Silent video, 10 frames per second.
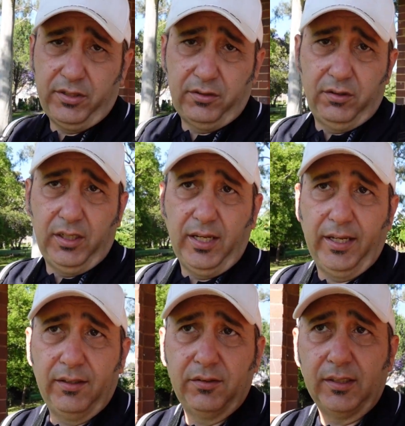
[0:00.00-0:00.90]
this
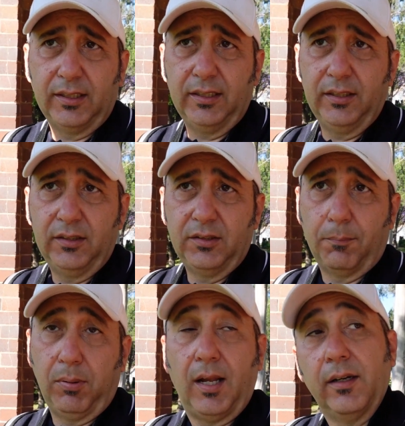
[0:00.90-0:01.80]
Dehancer is a
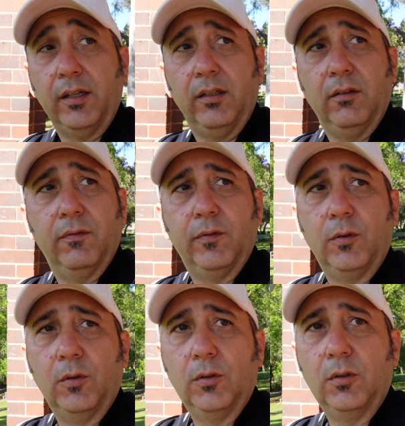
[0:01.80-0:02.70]
plug-in
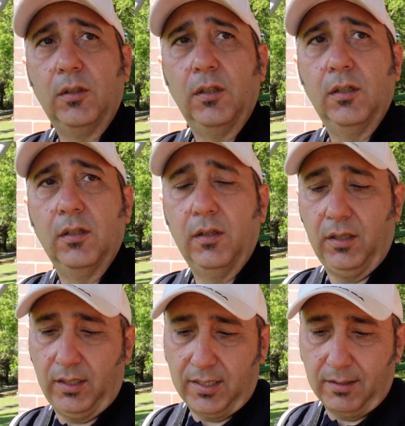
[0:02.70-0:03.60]
for
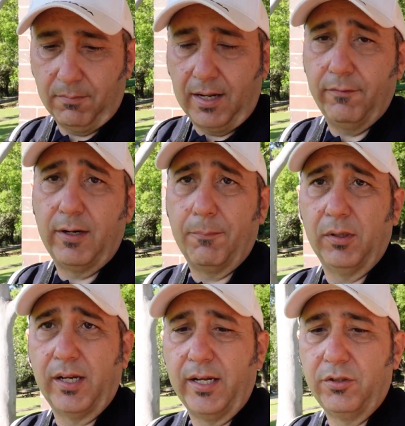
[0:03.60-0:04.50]
the other
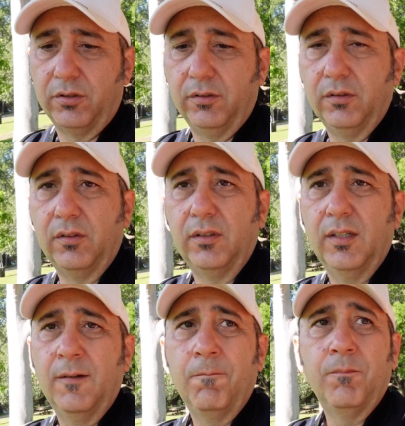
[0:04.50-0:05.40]
applications,
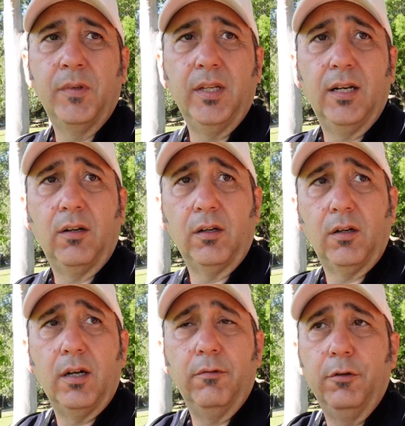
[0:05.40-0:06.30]
you know, like
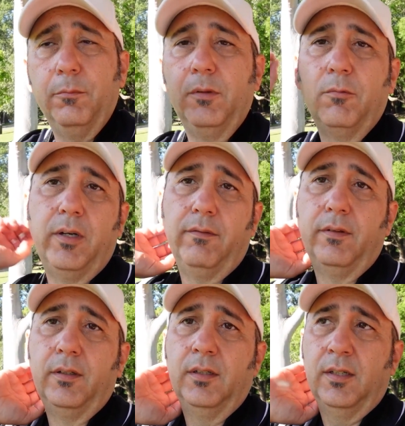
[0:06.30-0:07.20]
Lightroom and
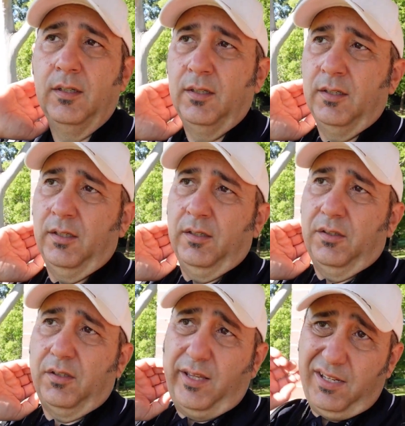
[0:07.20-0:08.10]
whatever.
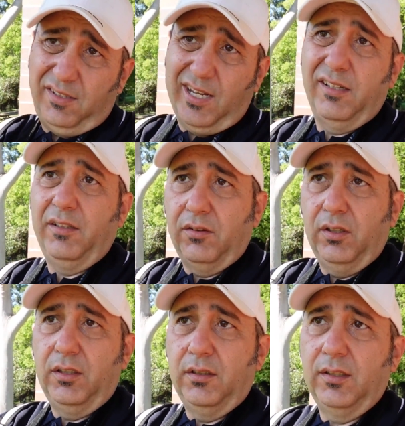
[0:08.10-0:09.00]
So that's the only
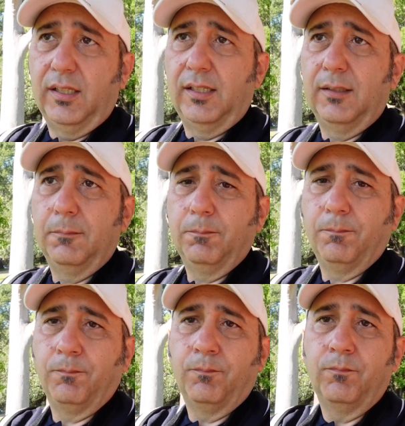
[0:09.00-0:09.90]
thing.
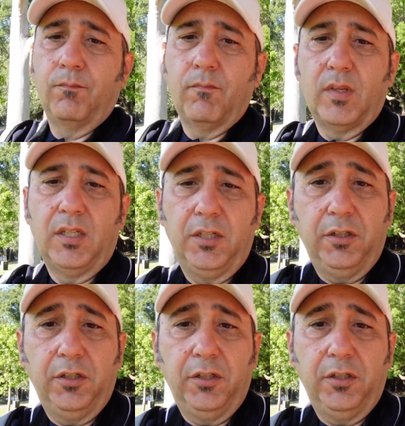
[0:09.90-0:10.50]
You